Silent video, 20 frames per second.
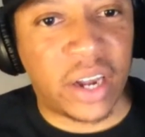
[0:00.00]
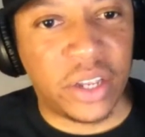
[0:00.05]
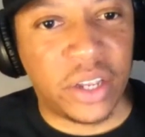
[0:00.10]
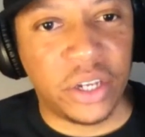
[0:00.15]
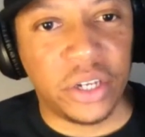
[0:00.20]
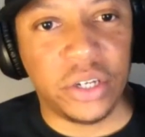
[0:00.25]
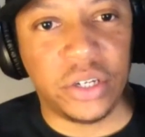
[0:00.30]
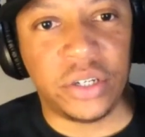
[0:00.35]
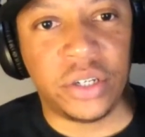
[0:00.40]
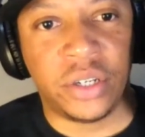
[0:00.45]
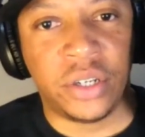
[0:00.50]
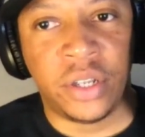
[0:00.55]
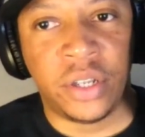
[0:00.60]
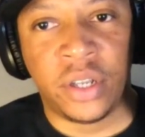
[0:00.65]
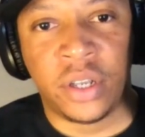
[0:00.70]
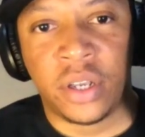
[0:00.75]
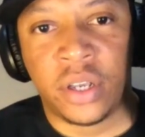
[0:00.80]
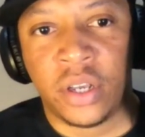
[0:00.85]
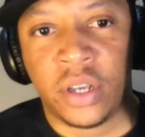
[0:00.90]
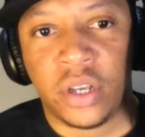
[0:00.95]
here
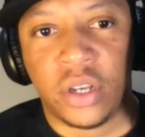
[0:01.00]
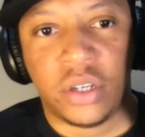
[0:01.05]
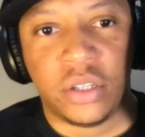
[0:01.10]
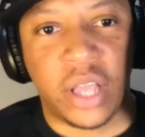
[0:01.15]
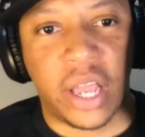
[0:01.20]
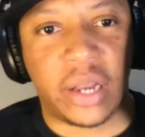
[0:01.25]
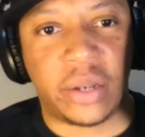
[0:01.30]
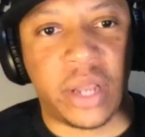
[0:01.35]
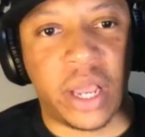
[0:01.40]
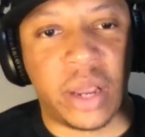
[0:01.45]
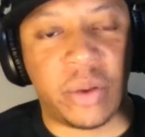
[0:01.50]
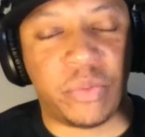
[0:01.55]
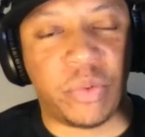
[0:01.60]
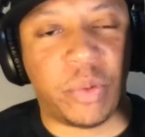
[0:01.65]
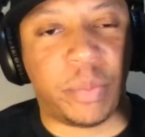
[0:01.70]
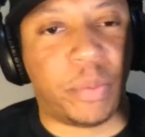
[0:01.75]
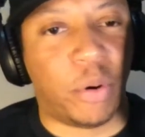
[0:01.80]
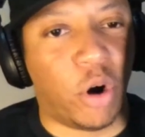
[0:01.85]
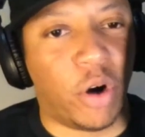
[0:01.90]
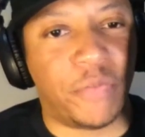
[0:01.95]
that
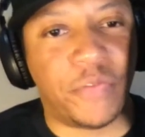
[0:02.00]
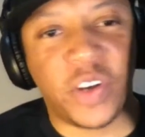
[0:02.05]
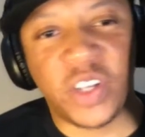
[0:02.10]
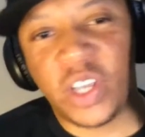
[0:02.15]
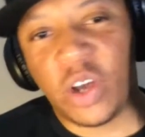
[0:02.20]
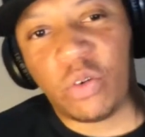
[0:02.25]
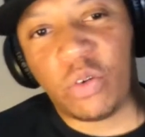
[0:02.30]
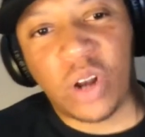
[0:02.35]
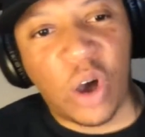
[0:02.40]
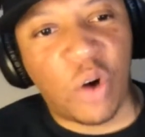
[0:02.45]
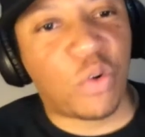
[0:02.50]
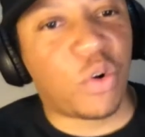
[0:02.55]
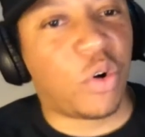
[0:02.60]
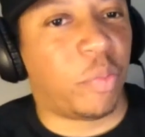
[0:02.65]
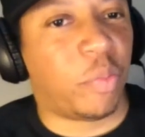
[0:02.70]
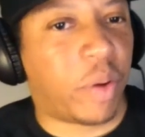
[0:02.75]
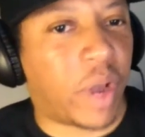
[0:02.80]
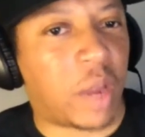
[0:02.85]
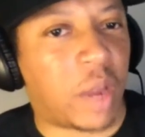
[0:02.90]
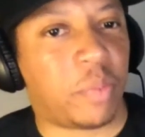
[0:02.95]
report for your local
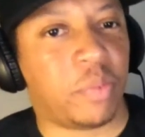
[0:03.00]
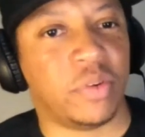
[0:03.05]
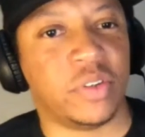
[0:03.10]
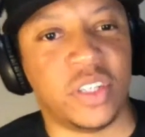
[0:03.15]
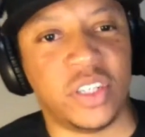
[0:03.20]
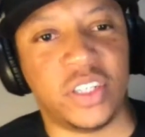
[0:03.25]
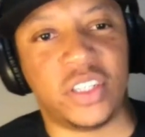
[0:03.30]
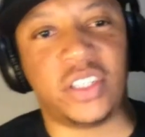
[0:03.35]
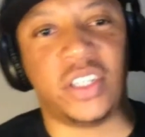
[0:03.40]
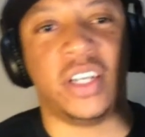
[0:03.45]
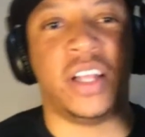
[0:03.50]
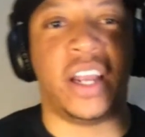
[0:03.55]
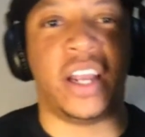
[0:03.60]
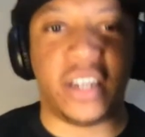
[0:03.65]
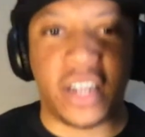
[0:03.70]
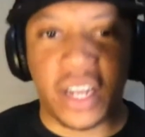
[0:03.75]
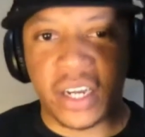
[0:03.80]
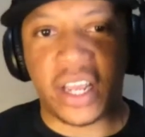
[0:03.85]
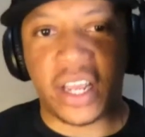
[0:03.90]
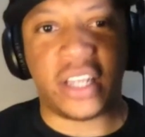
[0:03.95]
papers and shit like
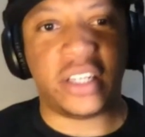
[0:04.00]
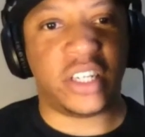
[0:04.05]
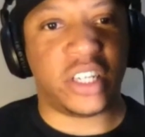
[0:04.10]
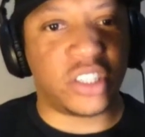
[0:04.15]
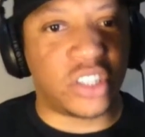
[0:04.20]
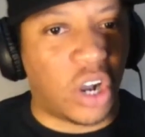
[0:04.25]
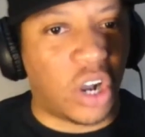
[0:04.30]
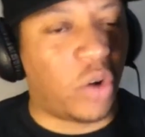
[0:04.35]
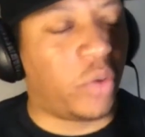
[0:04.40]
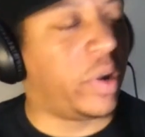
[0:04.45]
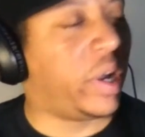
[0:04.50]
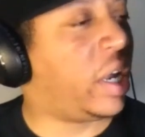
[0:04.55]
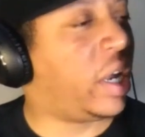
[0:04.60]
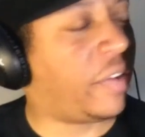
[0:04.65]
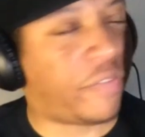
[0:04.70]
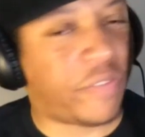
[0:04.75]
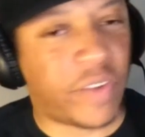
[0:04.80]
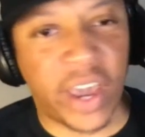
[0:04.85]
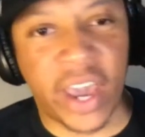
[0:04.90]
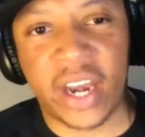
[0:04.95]
that. They just go in
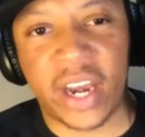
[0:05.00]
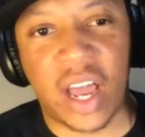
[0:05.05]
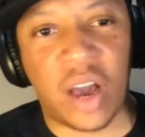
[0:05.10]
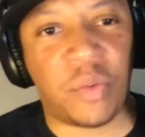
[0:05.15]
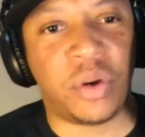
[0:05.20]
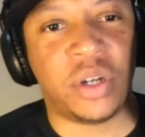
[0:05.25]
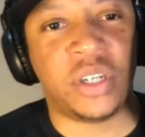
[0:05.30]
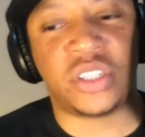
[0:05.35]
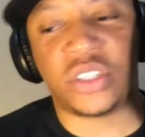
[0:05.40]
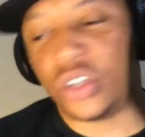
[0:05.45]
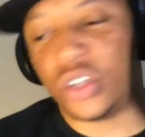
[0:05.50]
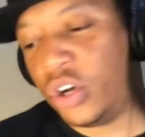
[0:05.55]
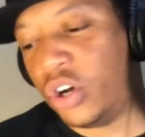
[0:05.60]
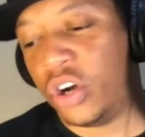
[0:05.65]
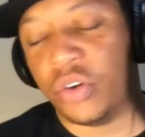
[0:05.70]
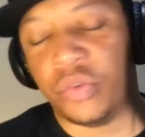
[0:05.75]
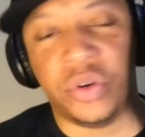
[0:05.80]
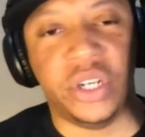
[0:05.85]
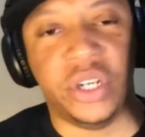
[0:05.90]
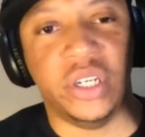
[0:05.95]
and find out what the
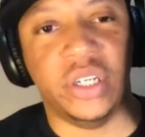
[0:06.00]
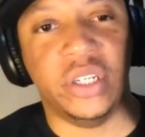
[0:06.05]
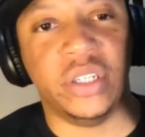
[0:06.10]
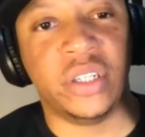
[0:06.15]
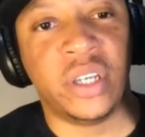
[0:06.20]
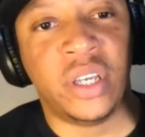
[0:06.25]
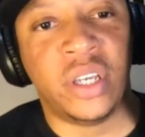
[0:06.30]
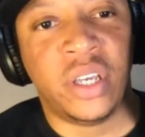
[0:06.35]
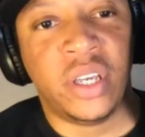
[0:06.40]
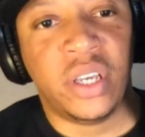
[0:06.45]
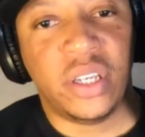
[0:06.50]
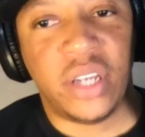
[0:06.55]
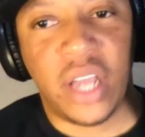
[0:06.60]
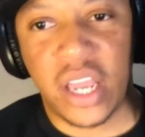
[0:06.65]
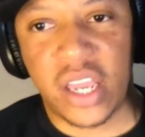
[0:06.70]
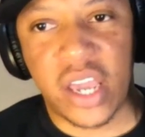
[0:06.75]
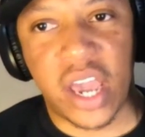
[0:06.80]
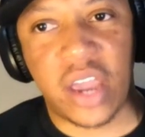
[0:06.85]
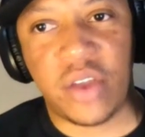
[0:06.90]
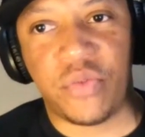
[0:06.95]
story is. They
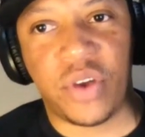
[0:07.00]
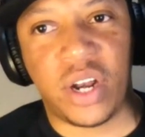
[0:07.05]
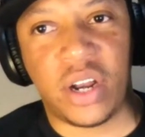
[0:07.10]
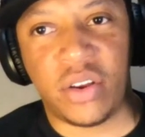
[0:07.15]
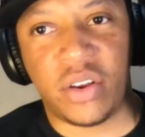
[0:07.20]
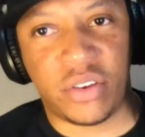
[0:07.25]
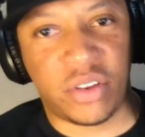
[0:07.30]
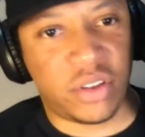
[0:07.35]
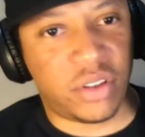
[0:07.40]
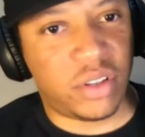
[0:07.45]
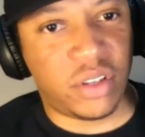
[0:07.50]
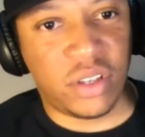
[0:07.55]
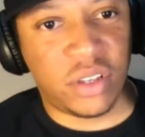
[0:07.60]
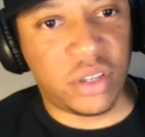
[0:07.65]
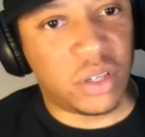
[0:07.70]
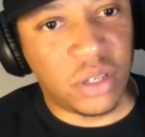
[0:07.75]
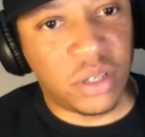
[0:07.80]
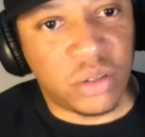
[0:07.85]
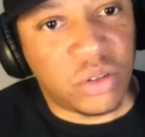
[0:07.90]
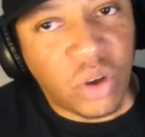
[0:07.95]
can't really, you
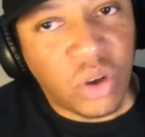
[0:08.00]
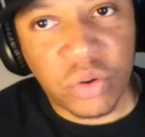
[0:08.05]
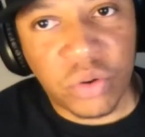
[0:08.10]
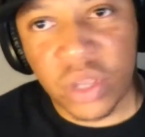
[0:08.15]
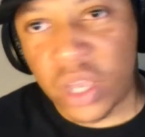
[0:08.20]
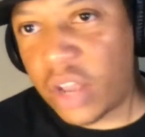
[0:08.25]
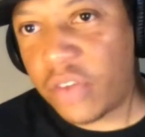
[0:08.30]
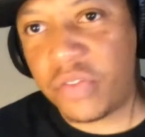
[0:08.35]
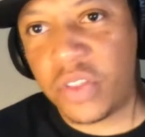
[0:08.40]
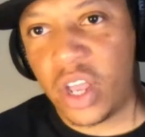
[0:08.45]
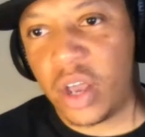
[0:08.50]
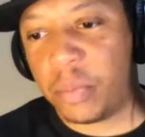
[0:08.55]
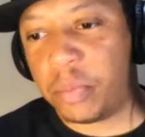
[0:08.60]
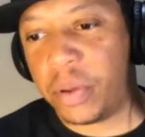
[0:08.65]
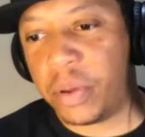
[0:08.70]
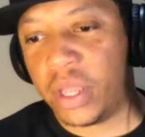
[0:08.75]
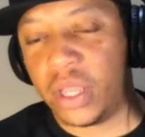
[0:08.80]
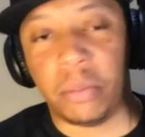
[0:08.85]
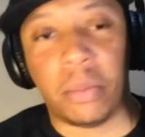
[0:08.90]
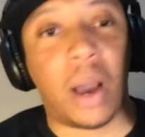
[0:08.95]
know, give their
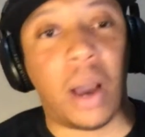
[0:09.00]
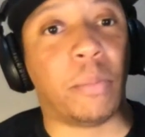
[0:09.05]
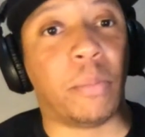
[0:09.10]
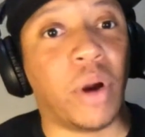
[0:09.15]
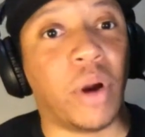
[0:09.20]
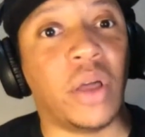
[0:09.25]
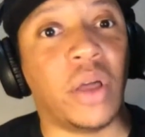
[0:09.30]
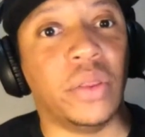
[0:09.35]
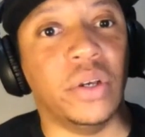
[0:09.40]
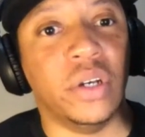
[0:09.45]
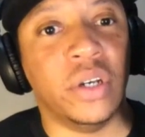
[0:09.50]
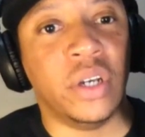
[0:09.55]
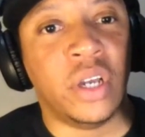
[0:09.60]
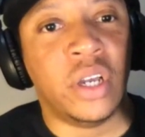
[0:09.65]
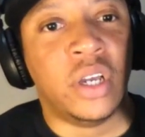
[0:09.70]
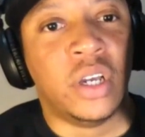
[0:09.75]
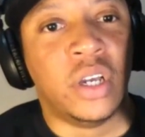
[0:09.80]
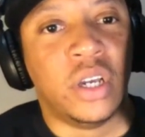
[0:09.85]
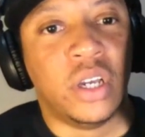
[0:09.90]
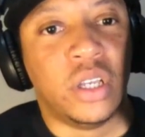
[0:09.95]
opinion. My brother,
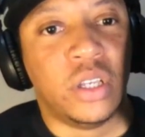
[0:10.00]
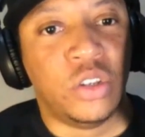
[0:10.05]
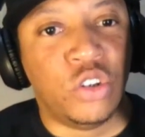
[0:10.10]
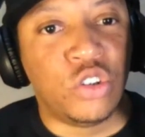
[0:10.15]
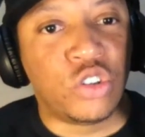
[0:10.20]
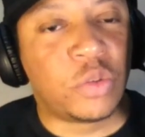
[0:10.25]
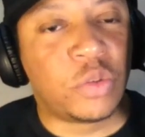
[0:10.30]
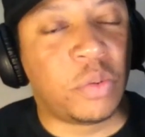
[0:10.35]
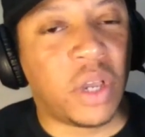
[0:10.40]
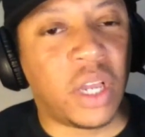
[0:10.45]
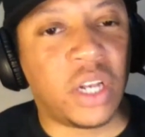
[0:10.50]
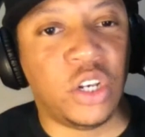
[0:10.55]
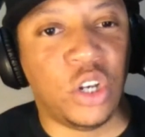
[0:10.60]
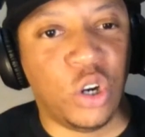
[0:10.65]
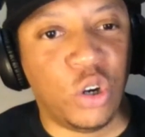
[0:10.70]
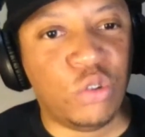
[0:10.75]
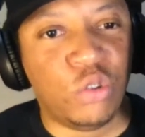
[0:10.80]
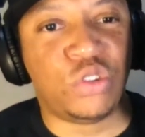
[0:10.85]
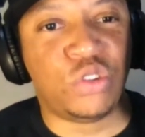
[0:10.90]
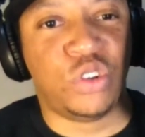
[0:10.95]
he used to be a
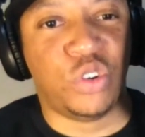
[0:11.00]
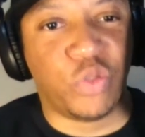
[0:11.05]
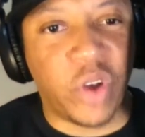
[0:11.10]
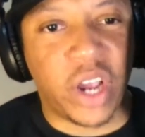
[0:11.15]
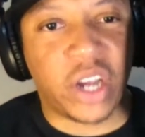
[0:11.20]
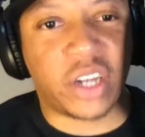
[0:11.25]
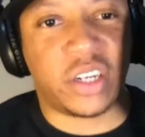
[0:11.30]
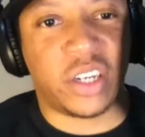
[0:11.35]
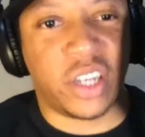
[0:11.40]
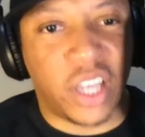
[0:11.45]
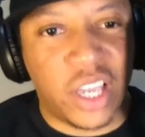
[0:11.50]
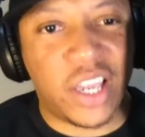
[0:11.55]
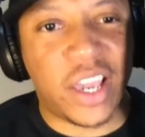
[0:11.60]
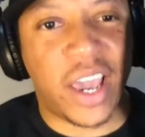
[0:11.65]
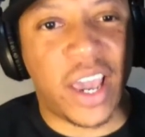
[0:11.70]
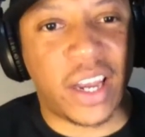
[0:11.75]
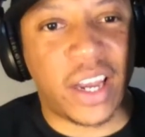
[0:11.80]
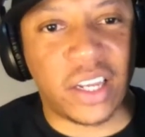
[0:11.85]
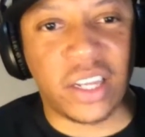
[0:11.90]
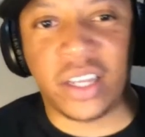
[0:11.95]
news director. He
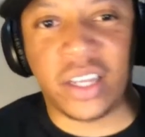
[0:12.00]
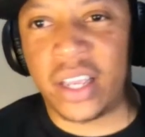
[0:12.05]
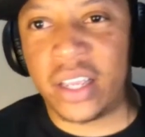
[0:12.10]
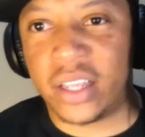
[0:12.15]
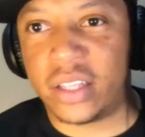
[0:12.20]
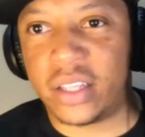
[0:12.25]
had to